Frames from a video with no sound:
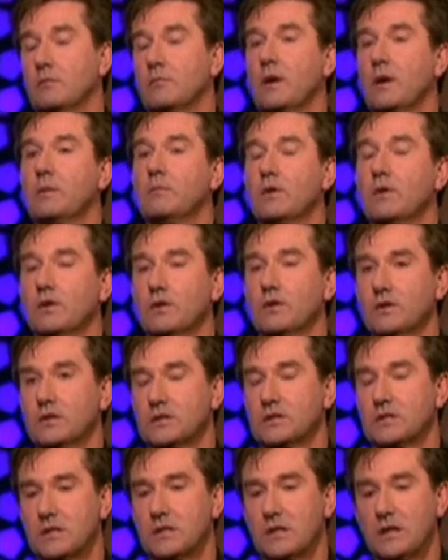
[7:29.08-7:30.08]
My mother, you
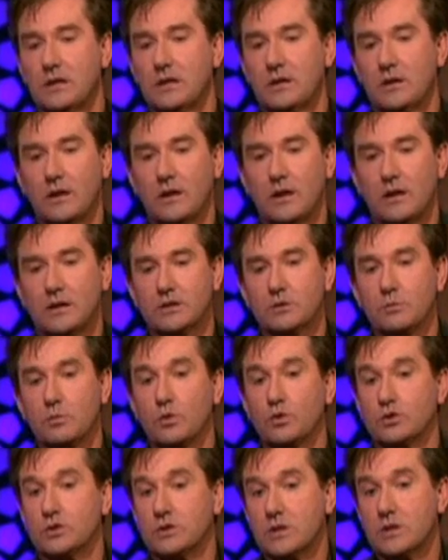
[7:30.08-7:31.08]
see, I
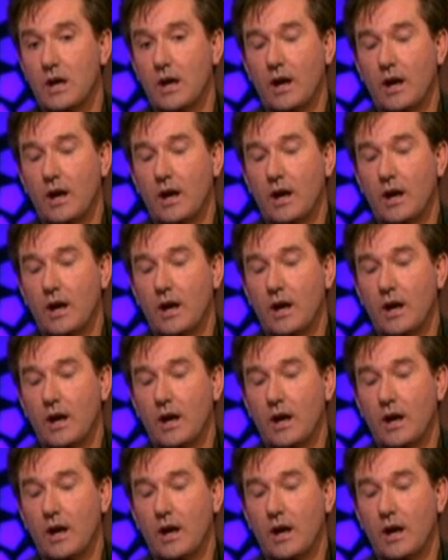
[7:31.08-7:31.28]
suppose,